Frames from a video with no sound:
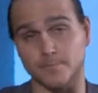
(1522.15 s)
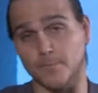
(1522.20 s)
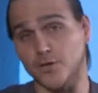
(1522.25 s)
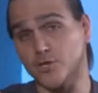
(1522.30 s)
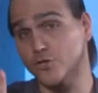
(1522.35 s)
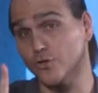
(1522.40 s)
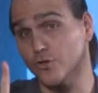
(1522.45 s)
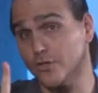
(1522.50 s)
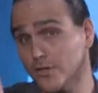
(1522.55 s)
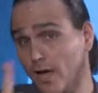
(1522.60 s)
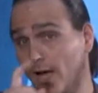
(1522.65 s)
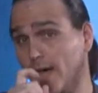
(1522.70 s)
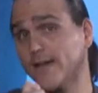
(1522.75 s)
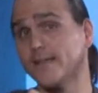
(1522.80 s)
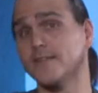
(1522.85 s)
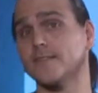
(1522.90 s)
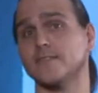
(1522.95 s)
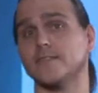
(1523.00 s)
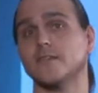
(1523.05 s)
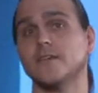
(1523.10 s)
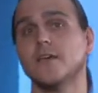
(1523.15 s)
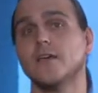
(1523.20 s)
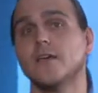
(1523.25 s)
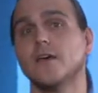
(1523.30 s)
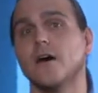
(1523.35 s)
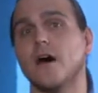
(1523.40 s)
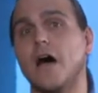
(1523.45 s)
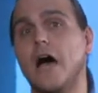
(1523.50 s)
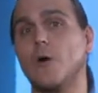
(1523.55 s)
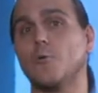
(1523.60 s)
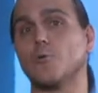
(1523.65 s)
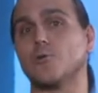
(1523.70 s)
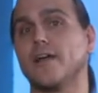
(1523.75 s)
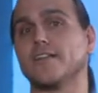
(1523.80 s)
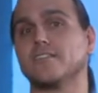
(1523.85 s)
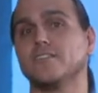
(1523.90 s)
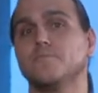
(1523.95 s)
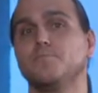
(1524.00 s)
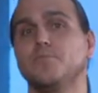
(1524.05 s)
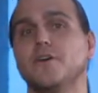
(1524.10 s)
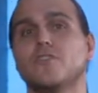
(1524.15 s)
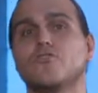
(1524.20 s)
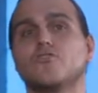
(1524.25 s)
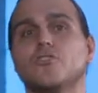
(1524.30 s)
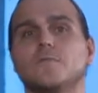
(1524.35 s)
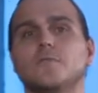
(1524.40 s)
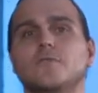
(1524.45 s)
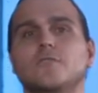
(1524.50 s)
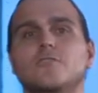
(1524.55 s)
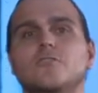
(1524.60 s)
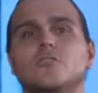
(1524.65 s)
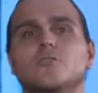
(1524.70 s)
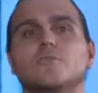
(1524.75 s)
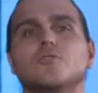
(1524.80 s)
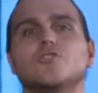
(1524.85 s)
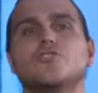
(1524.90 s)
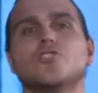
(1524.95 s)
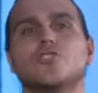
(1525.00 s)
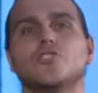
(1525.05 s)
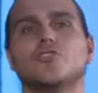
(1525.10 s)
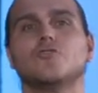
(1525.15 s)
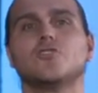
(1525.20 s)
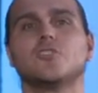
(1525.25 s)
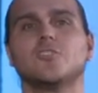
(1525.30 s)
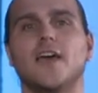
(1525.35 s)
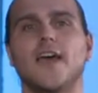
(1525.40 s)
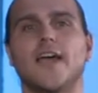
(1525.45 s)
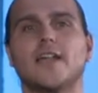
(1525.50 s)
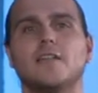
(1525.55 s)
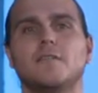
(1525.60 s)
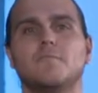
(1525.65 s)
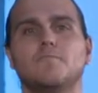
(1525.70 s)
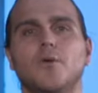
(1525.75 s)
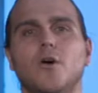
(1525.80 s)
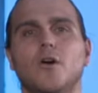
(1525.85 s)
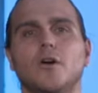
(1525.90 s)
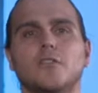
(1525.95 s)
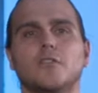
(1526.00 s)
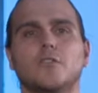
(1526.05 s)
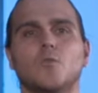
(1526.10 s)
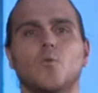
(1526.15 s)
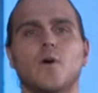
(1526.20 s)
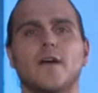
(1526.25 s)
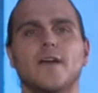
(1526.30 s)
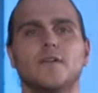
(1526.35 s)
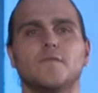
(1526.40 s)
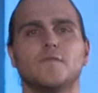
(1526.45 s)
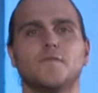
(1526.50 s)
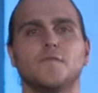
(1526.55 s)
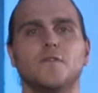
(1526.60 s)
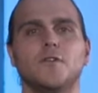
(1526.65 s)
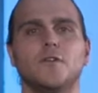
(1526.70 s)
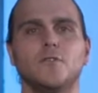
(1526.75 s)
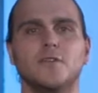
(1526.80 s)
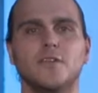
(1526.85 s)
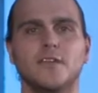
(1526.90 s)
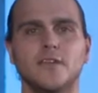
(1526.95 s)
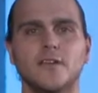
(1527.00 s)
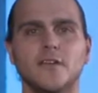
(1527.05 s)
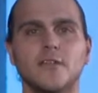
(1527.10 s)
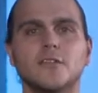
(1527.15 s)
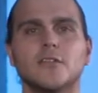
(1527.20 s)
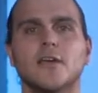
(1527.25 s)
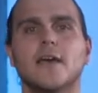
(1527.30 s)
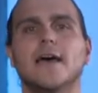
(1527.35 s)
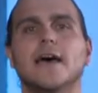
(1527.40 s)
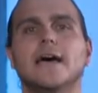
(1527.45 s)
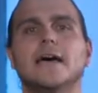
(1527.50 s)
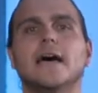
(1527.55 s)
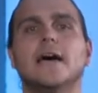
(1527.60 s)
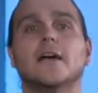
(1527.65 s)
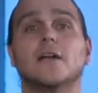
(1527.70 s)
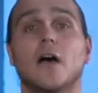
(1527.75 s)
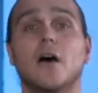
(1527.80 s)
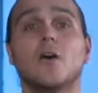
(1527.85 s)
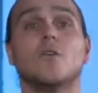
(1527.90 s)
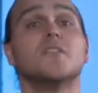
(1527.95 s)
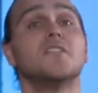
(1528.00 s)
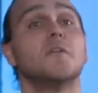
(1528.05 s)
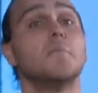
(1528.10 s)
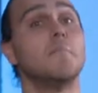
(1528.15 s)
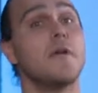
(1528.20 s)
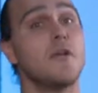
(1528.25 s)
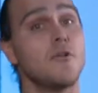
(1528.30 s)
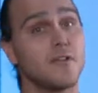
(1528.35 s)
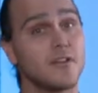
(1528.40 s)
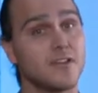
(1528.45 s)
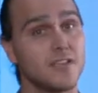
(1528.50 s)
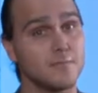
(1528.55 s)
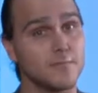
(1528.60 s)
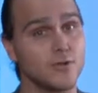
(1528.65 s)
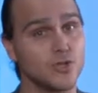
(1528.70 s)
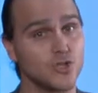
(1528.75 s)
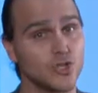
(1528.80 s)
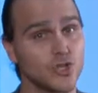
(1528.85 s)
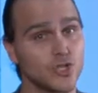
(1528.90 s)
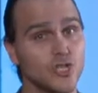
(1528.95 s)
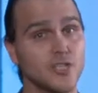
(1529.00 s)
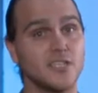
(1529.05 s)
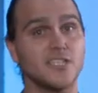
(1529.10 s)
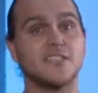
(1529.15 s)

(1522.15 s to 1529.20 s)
But tonight, I would like to pay tribute to a magician who sadly passed away a few years ago, an American magician. His